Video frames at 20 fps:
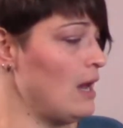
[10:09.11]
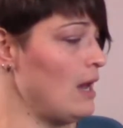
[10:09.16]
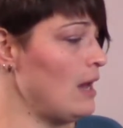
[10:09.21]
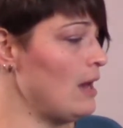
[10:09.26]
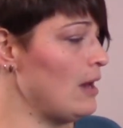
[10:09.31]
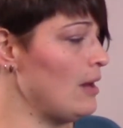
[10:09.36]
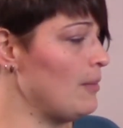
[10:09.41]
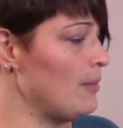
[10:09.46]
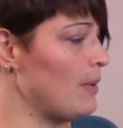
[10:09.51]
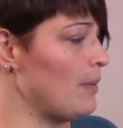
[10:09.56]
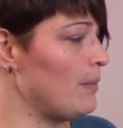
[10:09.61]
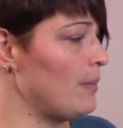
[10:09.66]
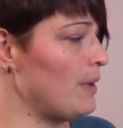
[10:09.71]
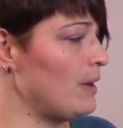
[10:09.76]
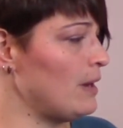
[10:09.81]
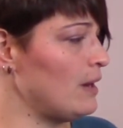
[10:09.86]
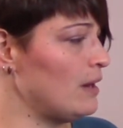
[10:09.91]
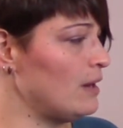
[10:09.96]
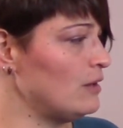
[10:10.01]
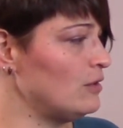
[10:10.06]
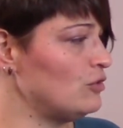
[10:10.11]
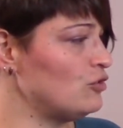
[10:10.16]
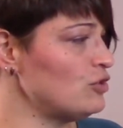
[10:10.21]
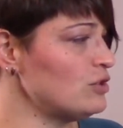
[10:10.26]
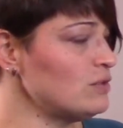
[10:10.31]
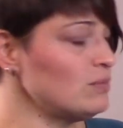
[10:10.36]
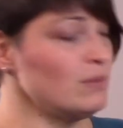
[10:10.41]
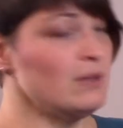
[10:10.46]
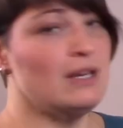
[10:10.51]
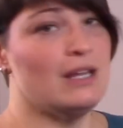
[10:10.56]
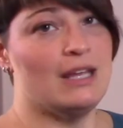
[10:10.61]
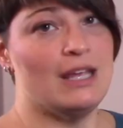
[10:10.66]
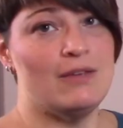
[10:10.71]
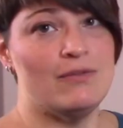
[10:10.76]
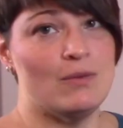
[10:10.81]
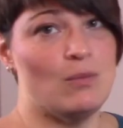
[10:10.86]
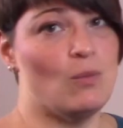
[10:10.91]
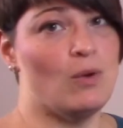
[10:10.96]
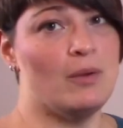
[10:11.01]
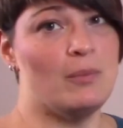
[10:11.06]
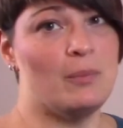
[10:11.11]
But just reading even one